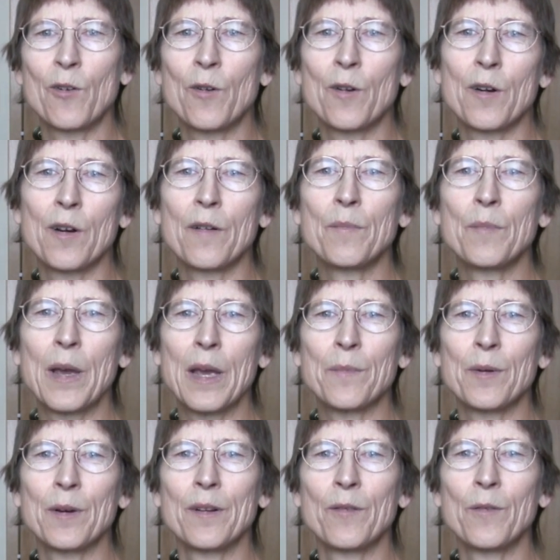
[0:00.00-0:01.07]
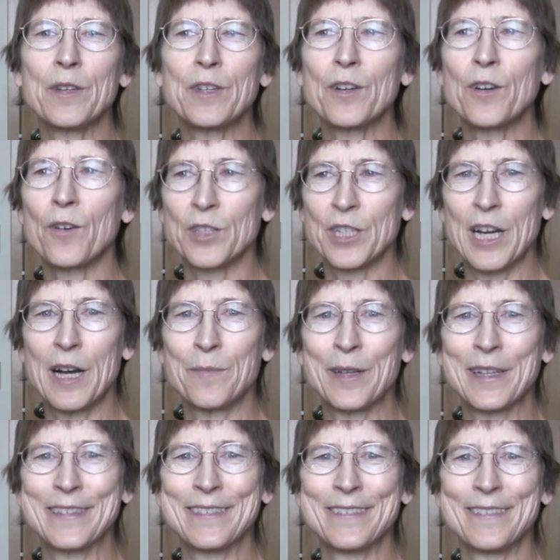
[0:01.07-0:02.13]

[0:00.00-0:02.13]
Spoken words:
or paper when you go shopping.